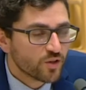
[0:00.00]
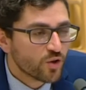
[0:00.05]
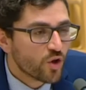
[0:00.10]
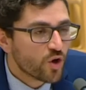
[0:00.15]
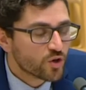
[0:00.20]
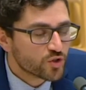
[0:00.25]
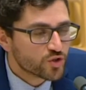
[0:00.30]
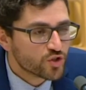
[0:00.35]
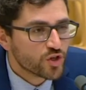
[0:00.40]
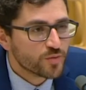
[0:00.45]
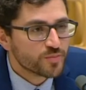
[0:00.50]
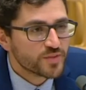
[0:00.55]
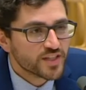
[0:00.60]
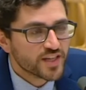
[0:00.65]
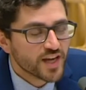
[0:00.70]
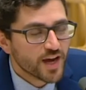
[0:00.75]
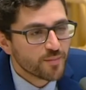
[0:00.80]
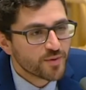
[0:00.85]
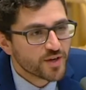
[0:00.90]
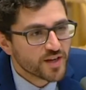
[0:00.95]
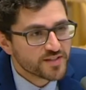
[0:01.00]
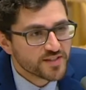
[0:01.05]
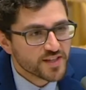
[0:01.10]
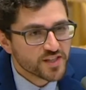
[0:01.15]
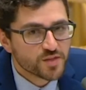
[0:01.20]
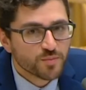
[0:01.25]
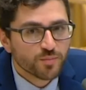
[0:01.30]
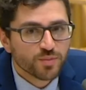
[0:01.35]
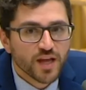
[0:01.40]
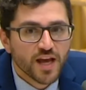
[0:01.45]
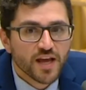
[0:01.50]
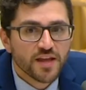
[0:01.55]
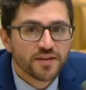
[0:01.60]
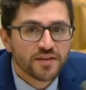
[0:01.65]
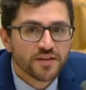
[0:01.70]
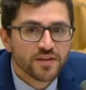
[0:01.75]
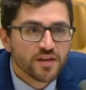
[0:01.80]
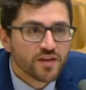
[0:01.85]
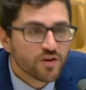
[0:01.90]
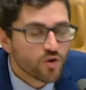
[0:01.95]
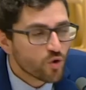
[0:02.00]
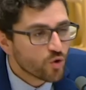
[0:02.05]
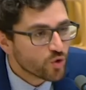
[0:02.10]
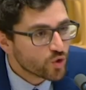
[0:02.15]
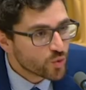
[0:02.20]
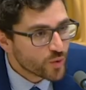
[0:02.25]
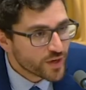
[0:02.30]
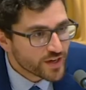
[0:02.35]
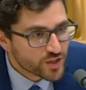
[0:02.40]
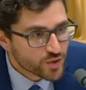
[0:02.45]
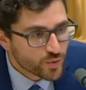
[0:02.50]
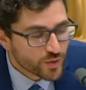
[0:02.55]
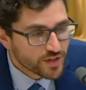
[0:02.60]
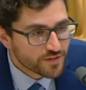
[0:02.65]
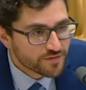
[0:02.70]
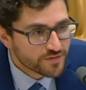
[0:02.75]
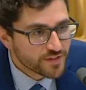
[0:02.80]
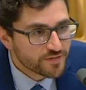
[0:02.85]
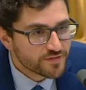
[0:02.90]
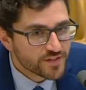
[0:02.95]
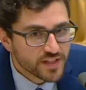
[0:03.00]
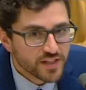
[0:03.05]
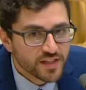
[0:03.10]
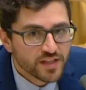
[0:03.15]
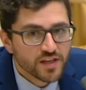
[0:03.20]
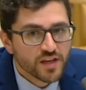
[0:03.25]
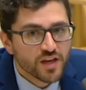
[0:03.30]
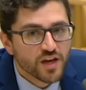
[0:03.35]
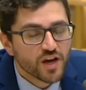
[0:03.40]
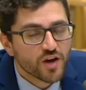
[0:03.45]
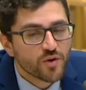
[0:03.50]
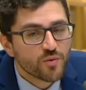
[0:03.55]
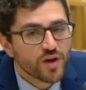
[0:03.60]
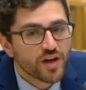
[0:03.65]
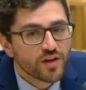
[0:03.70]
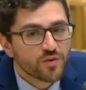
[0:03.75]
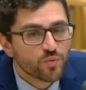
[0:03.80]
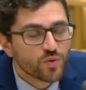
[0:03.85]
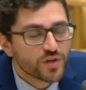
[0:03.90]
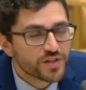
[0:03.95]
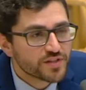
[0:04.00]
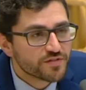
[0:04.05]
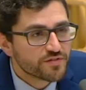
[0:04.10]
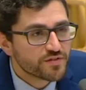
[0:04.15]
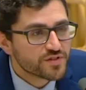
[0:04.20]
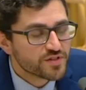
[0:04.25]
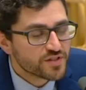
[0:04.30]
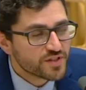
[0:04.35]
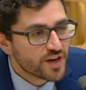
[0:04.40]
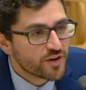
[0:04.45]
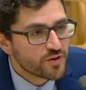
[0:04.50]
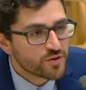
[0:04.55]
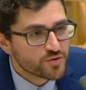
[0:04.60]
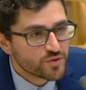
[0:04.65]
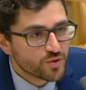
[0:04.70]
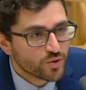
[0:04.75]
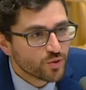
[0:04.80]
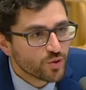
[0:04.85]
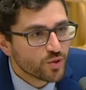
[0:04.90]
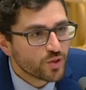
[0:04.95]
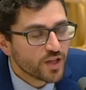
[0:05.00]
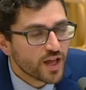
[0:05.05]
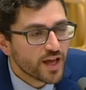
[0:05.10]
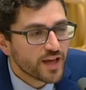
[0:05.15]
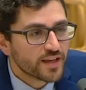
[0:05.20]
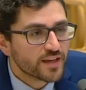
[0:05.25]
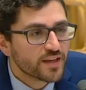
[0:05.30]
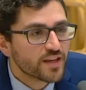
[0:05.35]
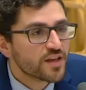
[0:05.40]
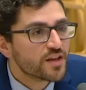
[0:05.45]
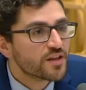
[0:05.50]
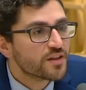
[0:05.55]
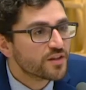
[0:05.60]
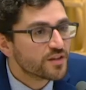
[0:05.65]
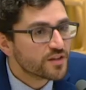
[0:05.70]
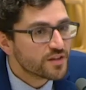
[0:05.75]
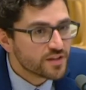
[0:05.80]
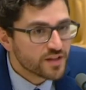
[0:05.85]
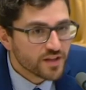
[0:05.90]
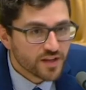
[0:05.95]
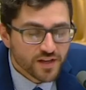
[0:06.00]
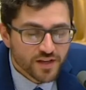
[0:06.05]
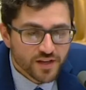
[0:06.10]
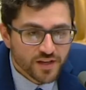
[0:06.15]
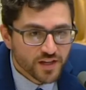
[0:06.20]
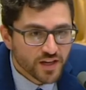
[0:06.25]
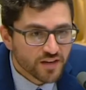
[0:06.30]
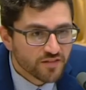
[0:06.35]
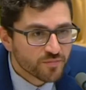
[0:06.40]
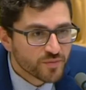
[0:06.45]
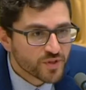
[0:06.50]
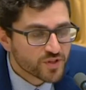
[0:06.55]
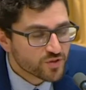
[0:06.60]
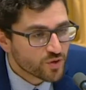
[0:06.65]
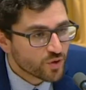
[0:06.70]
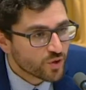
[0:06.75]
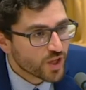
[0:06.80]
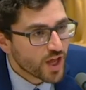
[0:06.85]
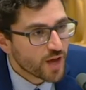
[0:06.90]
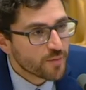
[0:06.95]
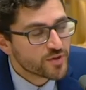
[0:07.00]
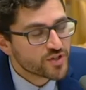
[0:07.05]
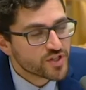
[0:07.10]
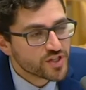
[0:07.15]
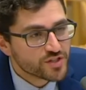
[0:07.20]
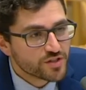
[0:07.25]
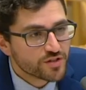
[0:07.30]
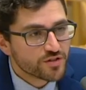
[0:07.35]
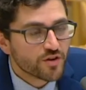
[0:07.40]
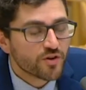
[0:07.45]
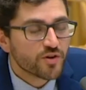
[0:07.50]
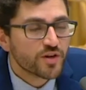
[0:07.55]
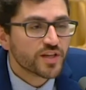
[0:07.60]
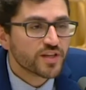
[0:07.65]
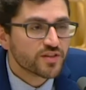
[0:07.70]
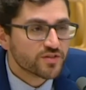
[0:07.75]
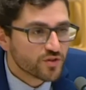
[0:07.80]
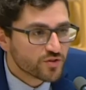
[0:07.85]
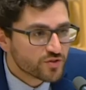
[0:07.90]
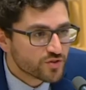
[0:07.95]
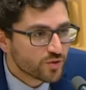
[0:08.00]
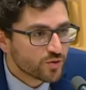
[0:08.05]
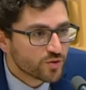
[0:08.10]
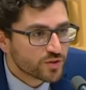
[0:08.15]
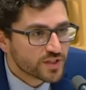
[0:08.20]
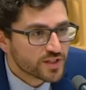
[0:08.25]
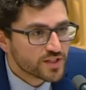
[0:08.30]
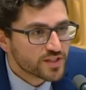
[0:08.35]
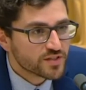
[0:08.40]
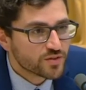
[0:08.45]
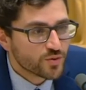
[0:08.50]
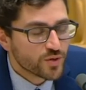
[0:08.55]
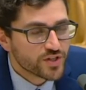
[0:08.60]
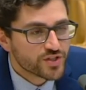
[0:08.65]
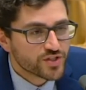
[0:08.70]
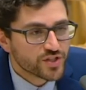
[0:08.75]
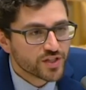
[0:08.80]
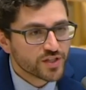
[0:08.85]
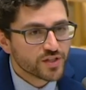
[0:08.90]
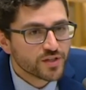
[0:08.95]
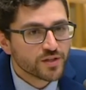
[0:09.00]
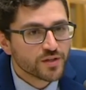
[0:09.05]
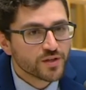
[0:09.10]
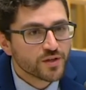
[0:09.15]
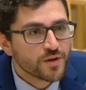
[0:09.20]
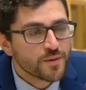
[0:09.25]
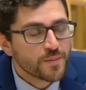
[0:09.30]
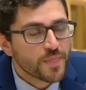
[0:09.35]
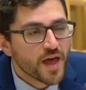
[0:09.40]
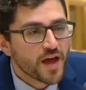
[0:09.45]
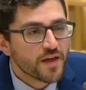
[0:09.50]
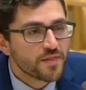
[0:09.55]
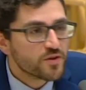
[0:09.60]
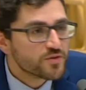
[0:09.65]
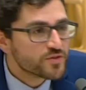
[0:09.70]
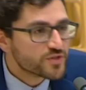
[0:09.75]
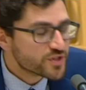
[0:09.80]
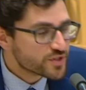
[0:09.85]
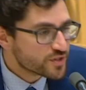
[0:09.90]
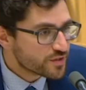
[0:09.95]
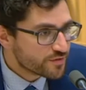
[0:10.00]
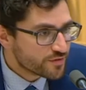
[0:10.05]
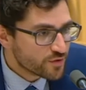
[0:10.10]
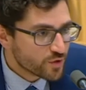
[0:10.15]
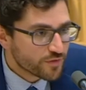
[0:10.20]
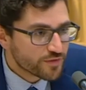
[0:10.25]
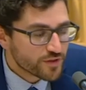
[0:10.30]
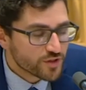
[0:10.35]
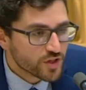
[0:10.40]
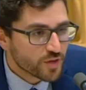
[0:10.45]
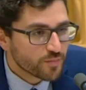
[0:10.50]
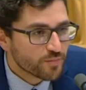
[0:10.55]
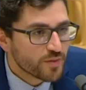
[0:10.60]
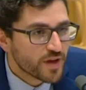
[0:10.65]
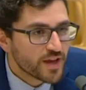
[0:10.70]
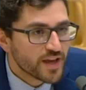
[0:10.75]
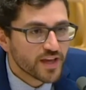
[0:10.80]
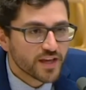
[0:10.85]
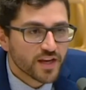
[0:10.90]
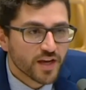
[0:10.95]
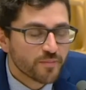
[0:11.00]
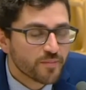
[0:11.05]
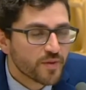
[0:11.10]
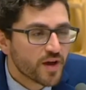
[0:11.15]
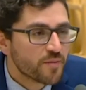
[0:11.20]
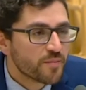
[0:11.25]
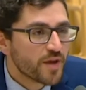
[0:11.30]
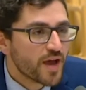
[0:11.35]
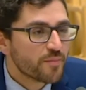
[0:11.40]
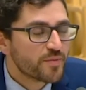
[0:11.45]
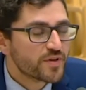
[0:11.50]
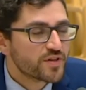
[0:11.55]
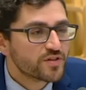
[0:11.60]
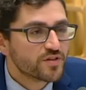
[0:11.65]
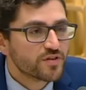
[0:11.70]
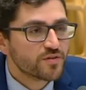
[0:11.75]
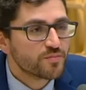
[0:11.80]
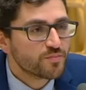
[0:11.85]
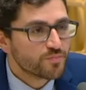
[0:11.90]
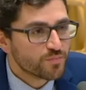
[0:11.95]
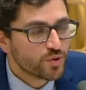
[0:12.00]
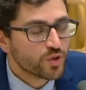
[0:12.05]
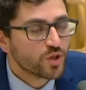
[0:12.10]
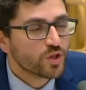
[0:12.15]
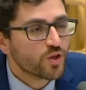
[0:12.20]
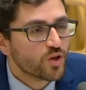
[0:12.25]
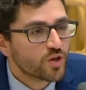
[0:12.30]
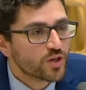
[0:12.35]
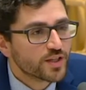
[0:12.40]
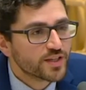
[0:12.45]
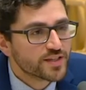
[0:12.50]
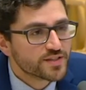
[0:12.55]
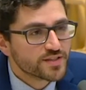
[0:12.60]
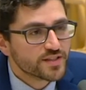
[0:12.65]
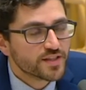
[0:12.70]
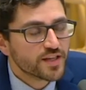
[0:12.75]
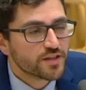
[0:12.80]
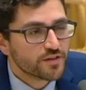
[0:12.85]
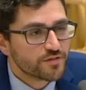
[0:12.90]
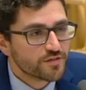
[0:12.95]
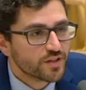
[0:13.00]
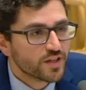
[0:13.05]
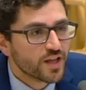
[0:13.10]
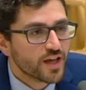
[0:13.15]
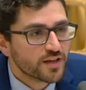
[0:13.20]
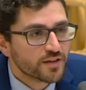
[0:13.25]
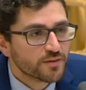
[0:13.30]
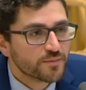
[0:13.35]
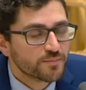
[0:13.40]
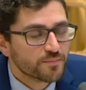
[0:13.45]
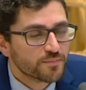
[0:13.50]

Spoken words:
long-term decarbonisation plan all the way to 2050 around what different scenarios could look like. The government's own Climate Change Authority has also looked at this question. Those are just a few off the top of my head. I'm happy to pull a longer list together if you'd like.